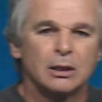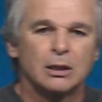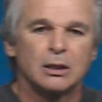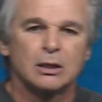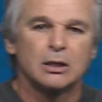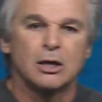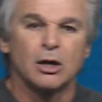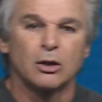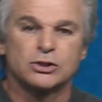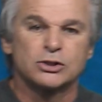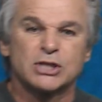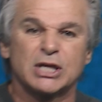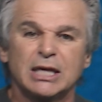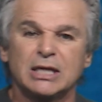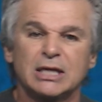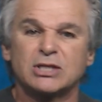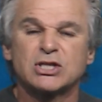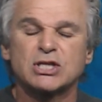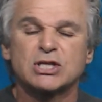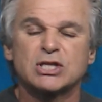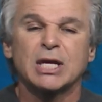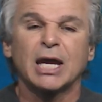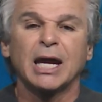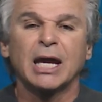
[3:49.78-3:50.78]
because He's
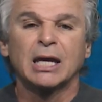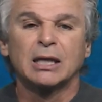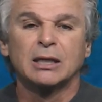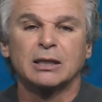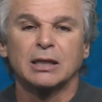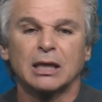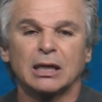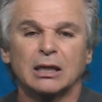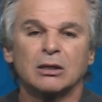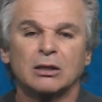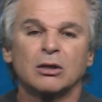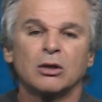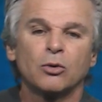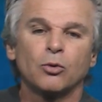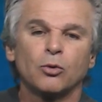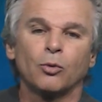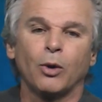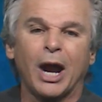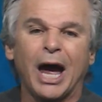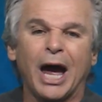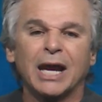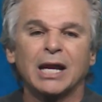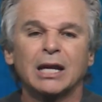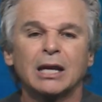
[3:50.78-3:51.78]
standing
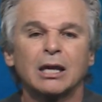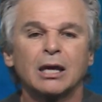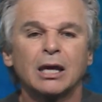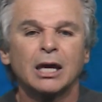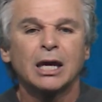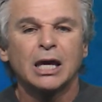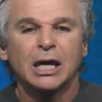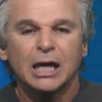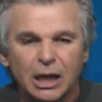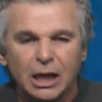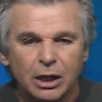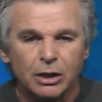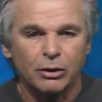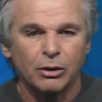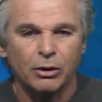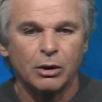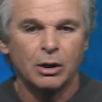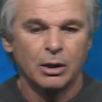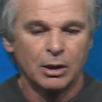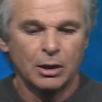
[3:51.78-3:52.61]
right here.